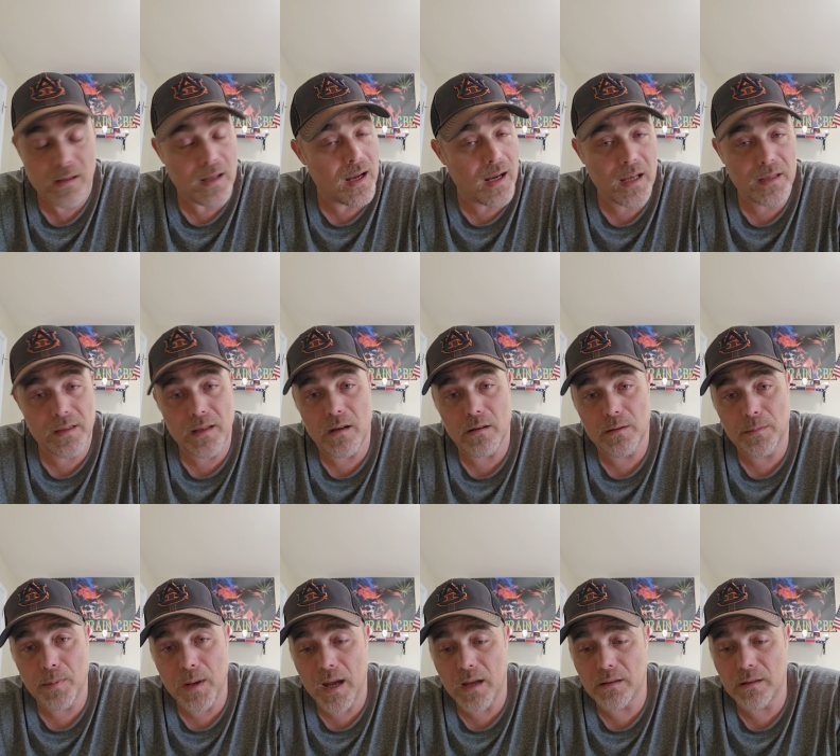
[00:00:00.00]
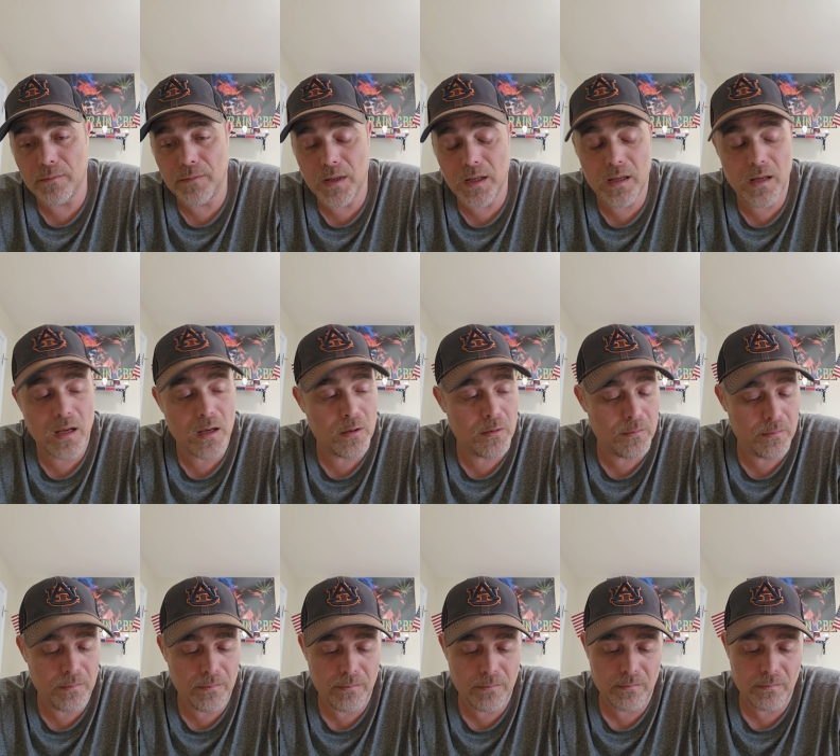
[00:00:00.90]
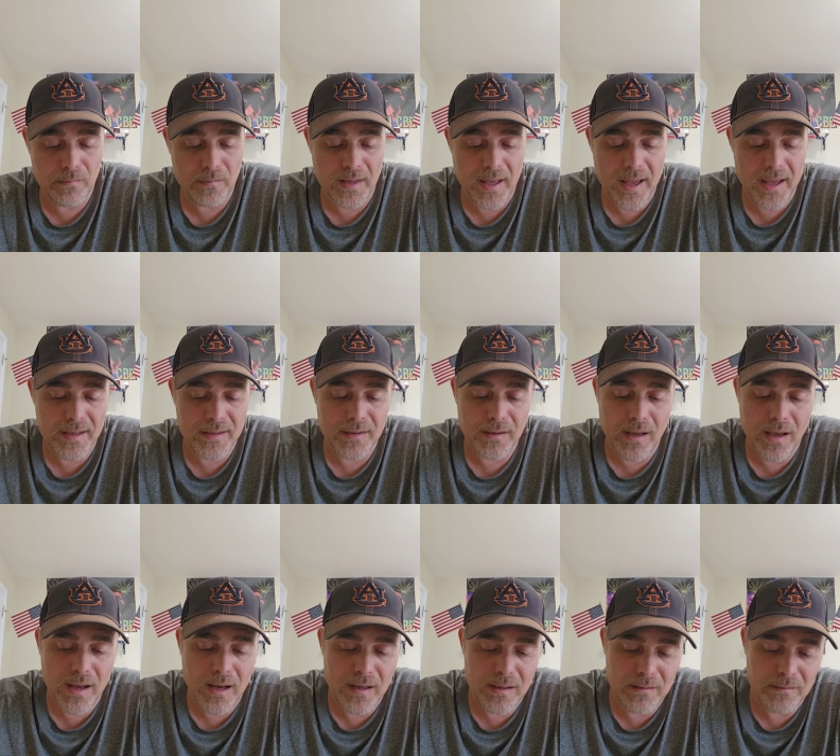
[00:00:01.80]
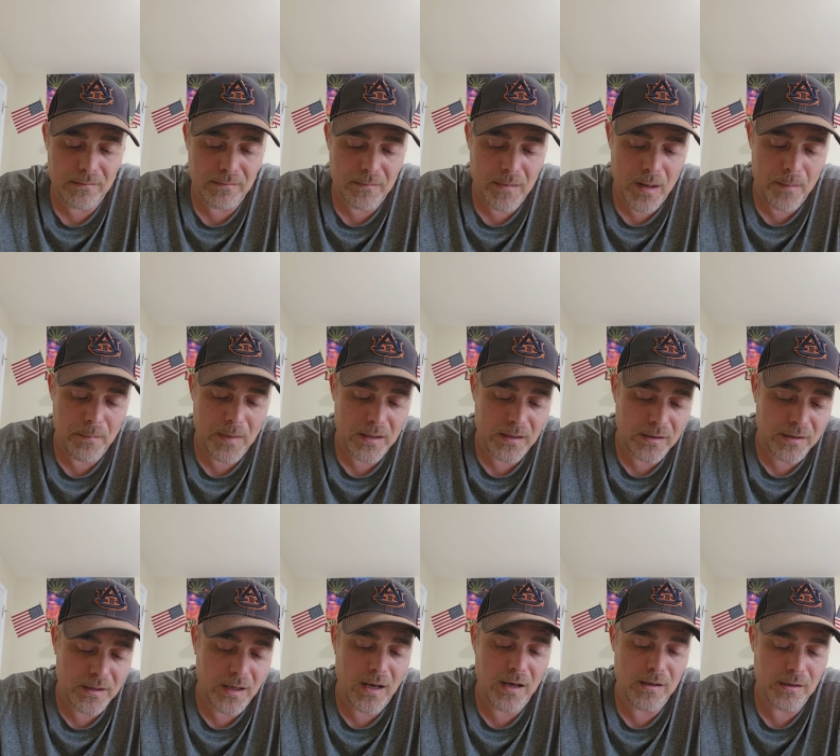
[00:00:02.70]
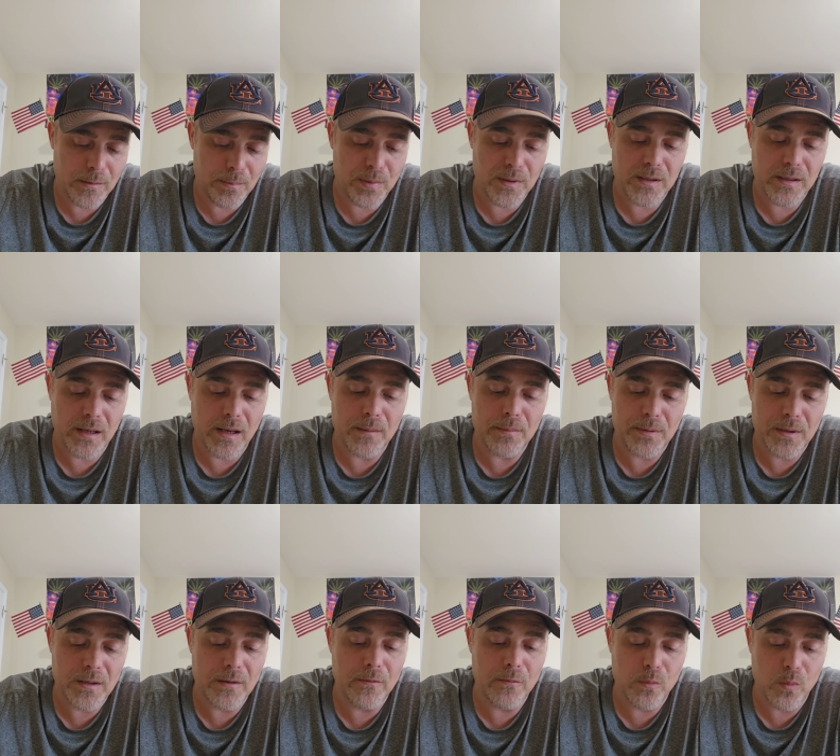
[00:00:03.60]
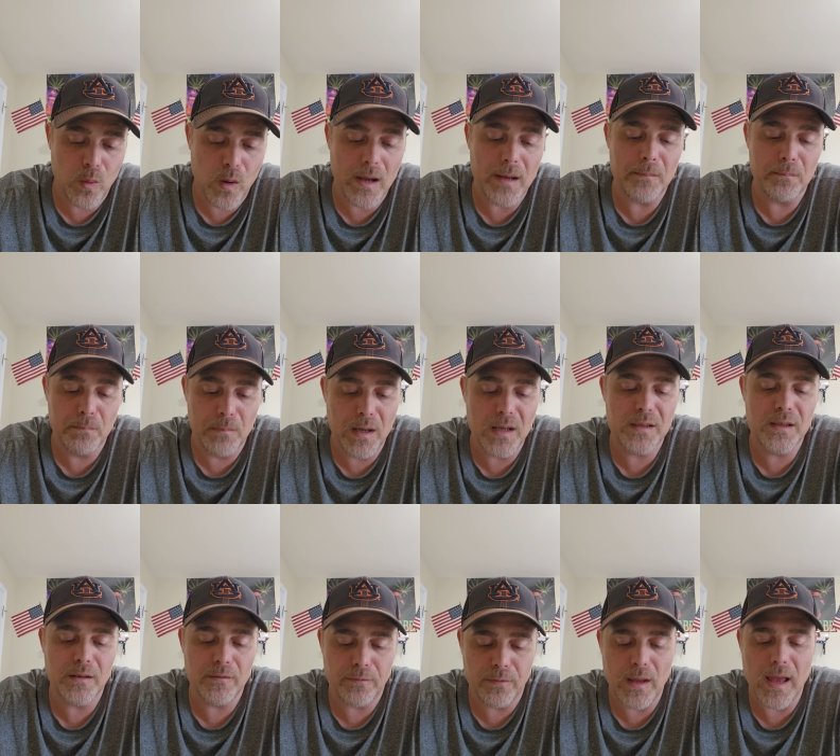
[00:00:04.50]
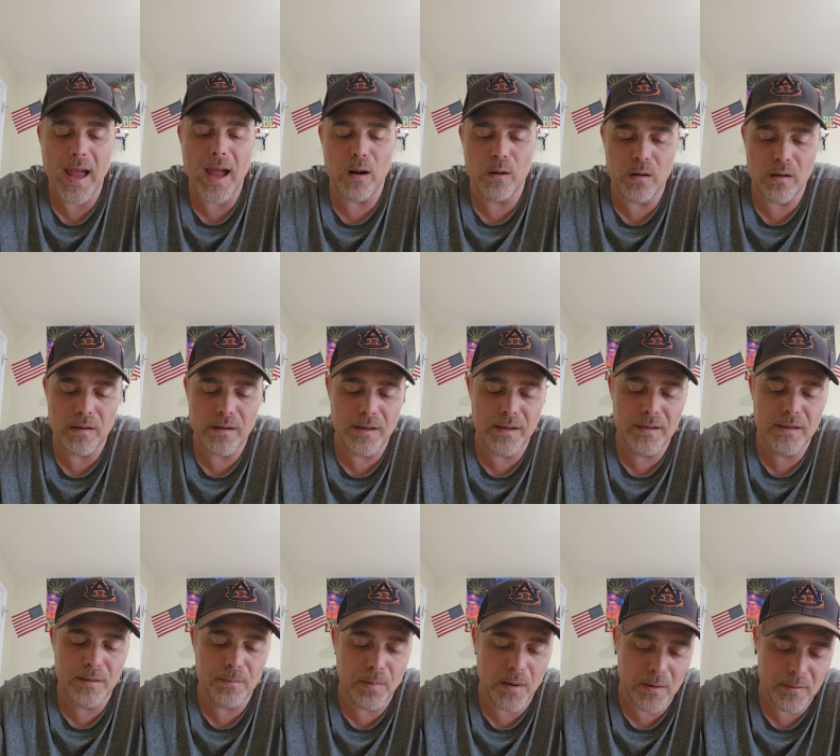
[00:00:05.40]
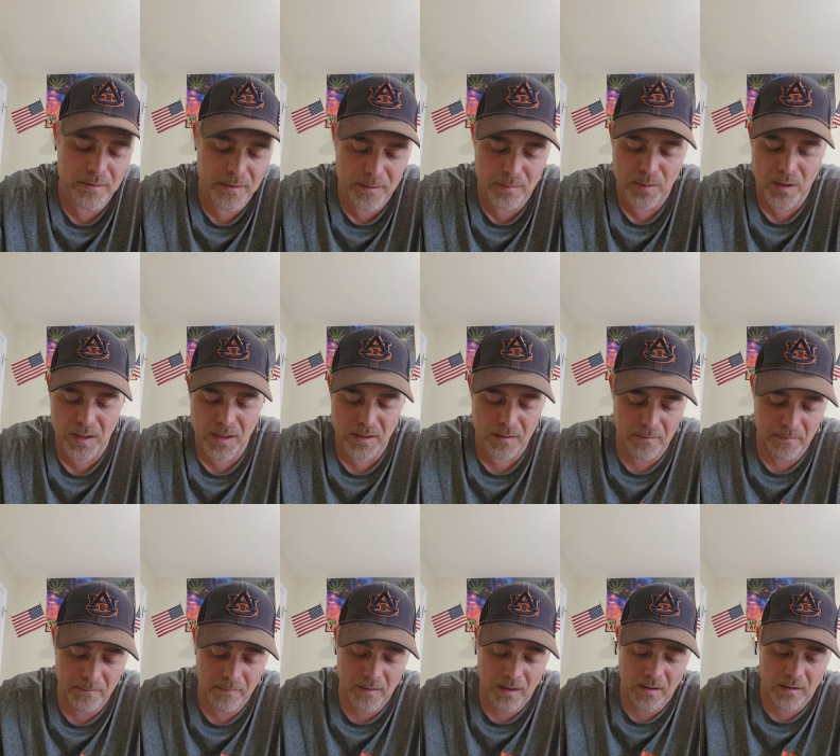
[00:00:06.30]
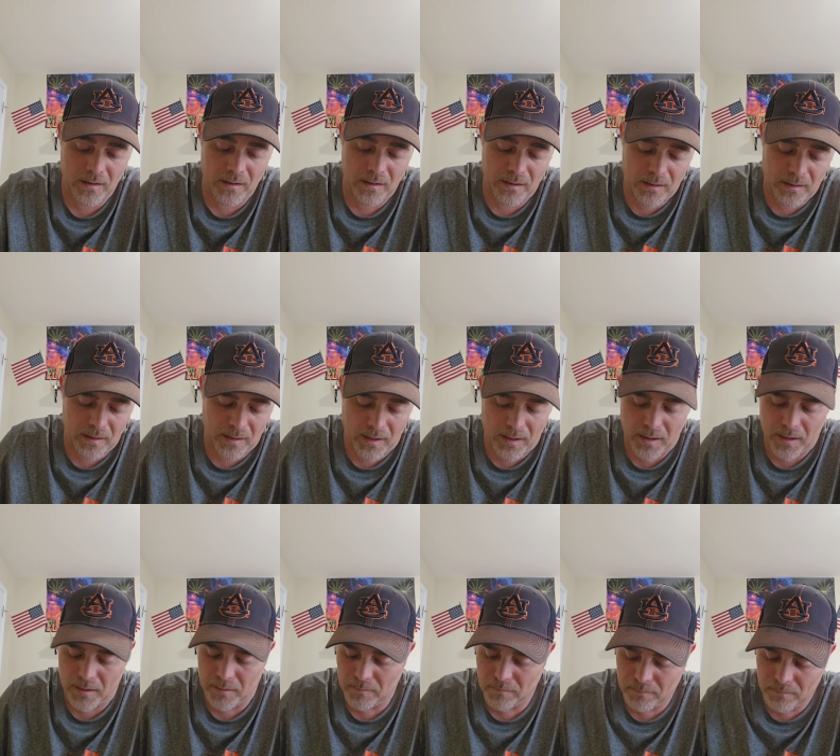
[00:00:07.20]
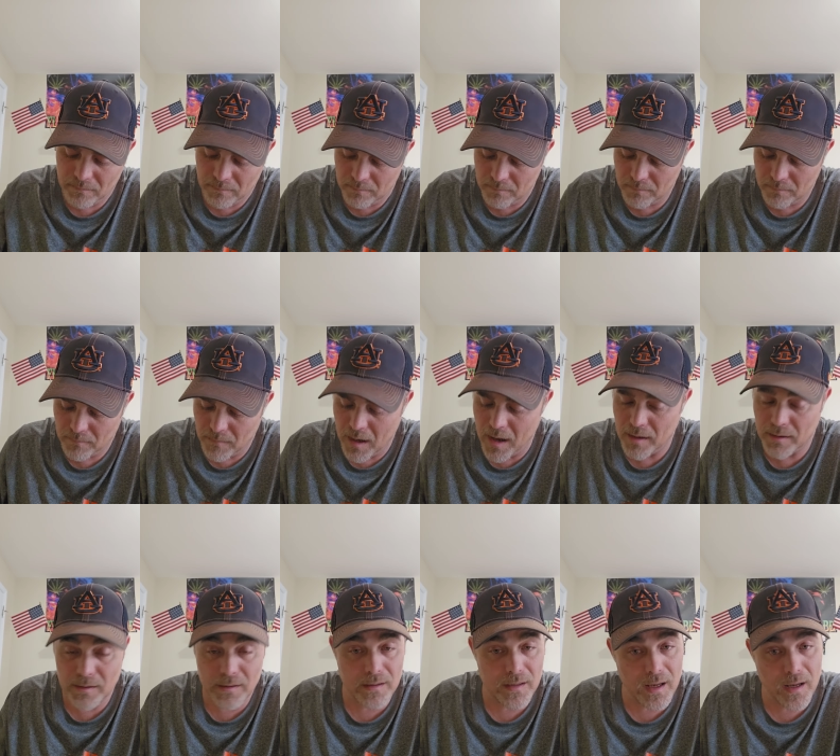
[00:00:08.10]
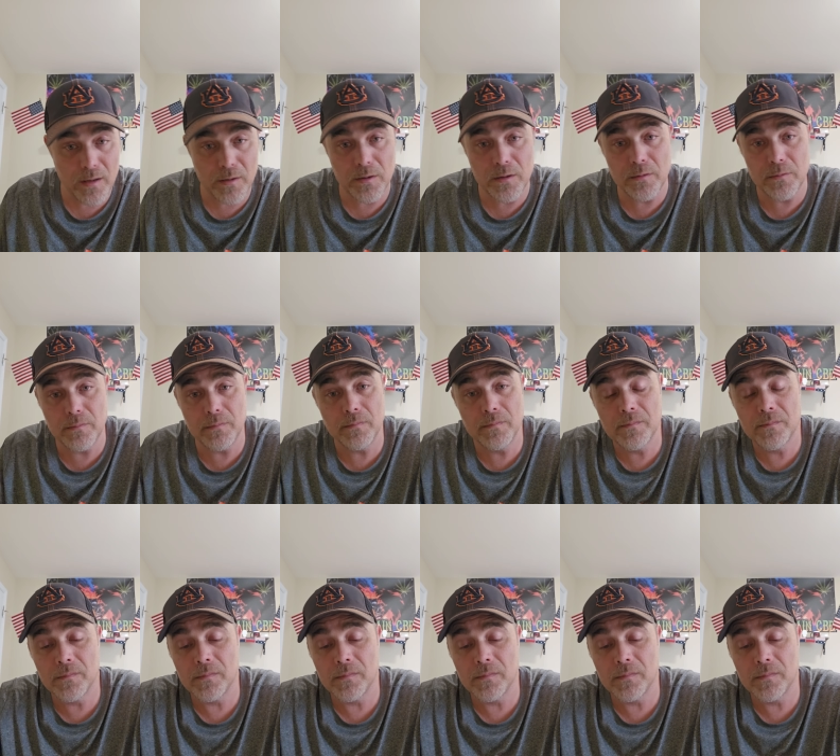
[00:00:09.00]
like I talked about in the video last night, I'm about to change the perception of what budget flower is supposed to be. And I can tell you